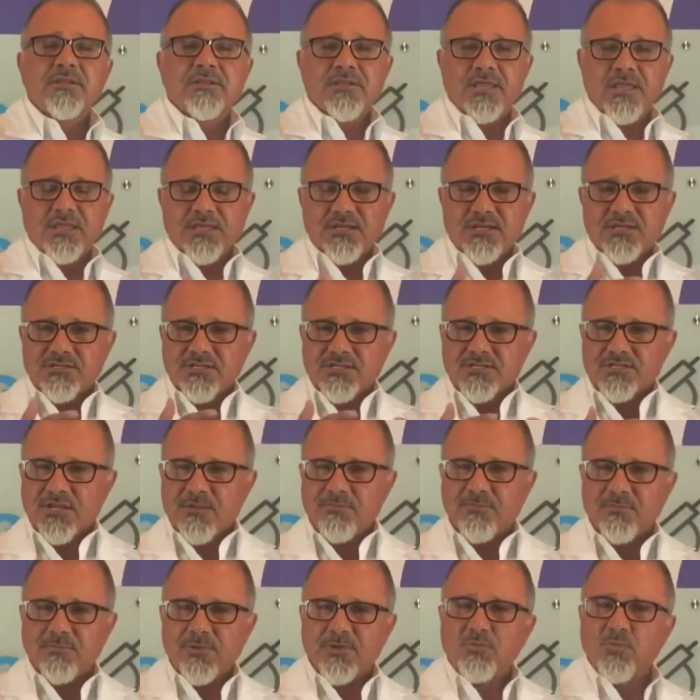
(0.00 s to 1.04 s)
taken as a
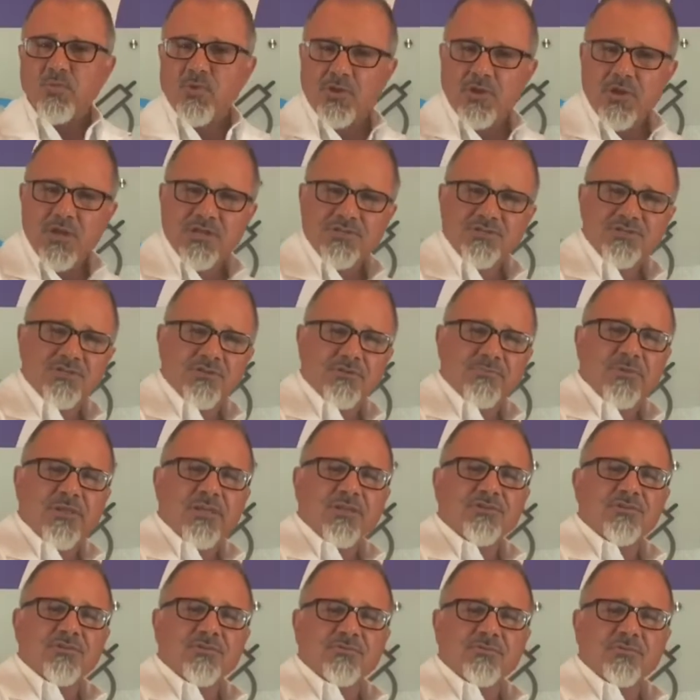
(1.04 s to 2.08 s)
supplement will cause serum
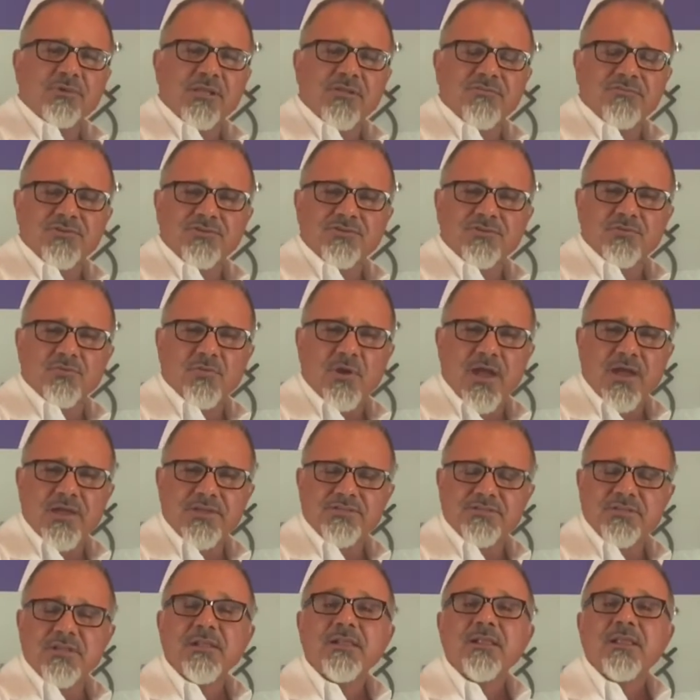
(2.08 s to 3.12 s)
ketone levels to
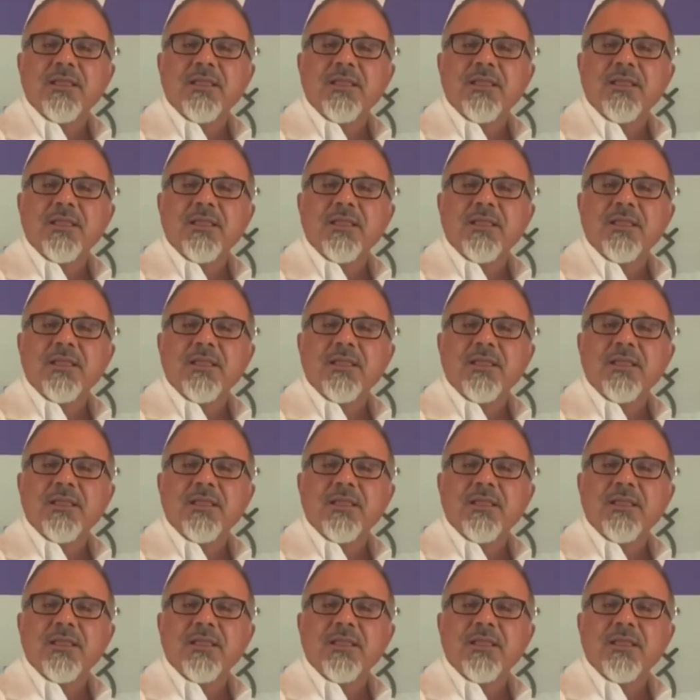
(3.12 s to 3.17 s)
rise.